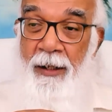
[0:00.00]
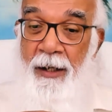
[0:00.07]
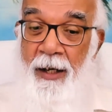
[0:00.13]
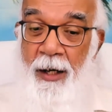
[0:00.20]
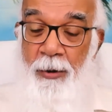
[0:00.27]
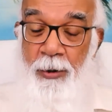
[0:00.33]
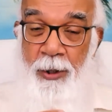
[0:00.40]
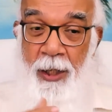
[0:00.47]

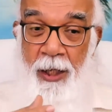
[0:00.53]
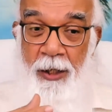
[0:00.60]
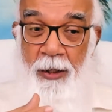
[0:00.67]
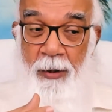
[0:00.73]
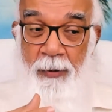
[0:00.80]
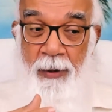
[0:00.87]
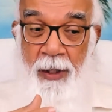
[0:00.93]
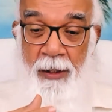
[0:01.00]
Now think
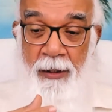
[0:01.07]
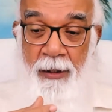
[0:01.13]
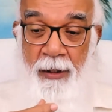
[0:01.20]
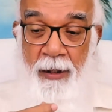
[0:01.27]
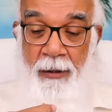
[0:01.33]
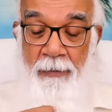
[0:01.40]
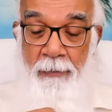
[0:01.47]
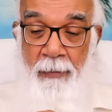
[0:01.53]
of that,
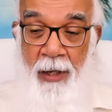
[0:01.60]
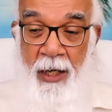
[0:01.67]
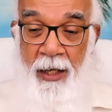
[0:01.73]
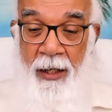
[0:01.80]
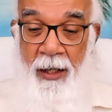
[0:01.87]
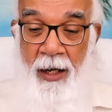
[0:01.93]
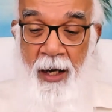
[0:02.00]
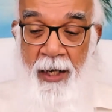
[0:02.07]
that
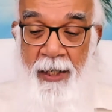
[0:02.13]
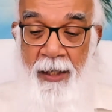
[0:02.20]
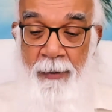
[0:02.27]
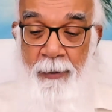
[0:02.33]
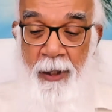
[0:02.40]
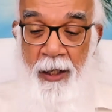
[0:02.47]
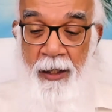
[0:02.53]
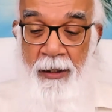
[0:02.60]
I am
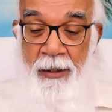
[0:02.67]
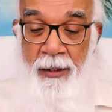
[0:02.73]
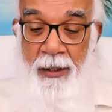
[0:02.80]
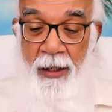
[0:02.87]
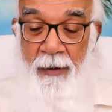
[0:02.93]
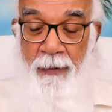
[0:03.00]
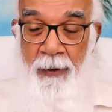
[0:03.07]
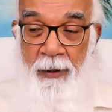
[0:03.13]
real self,